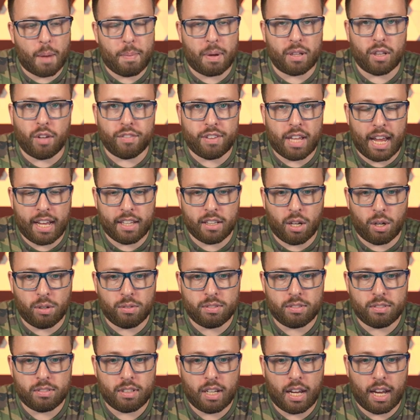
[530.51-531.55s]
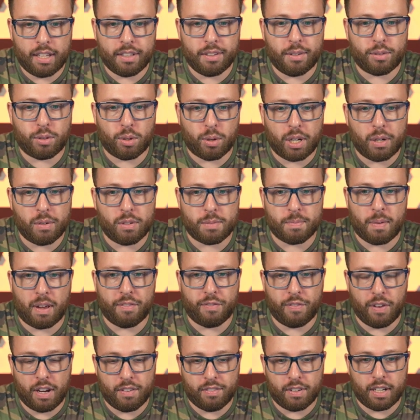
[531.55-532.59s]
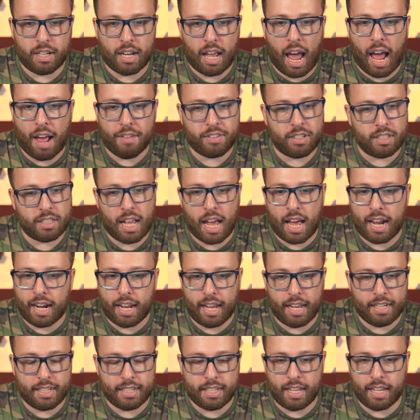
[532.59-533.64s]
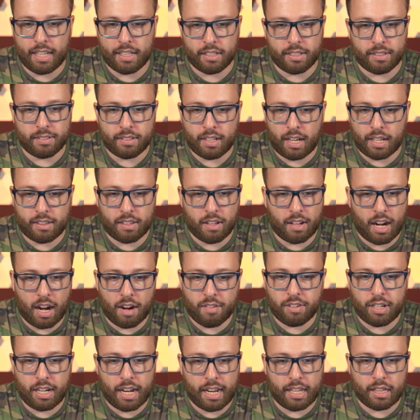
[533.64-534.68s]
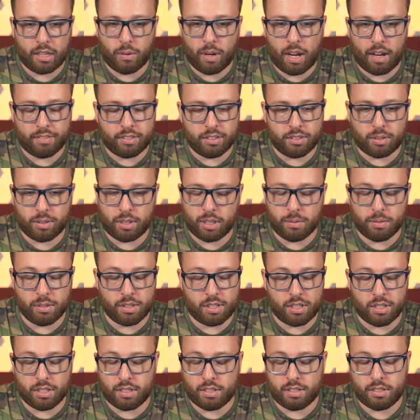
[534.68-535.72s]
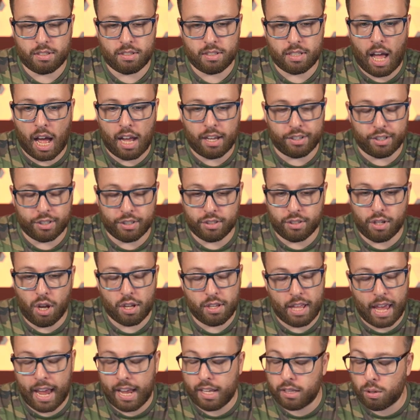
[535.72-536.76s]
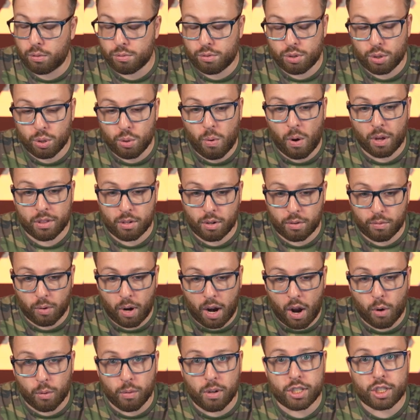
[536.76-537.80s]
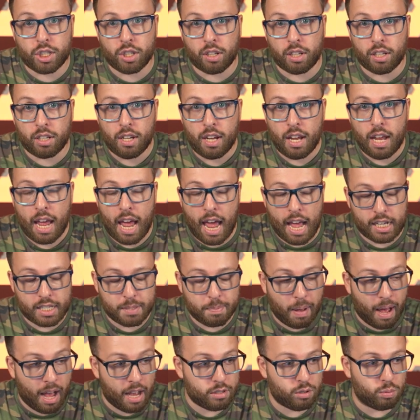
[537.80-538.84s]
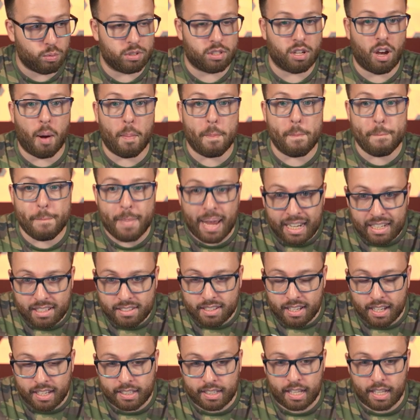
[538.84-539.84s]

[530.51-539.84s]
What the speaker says: I loved Halo. Halo 3 was my favorite. After that, I hated Halo. I thought every Halo after 3 was just not good. Halo 2 on the original Xbox was amazing.